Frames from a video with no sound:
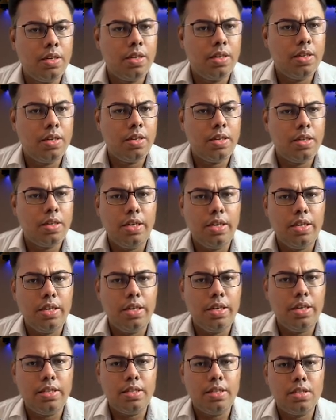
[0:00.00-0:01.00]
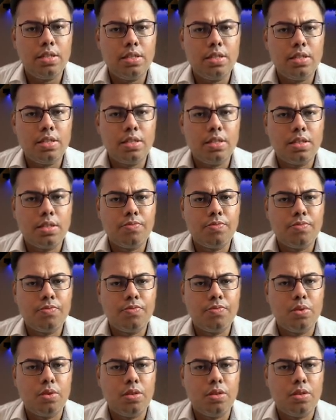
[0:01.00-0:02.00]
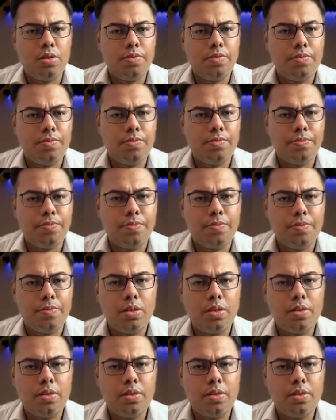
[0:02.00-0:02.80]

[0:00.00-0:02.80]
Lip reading: delete this folder. Okay,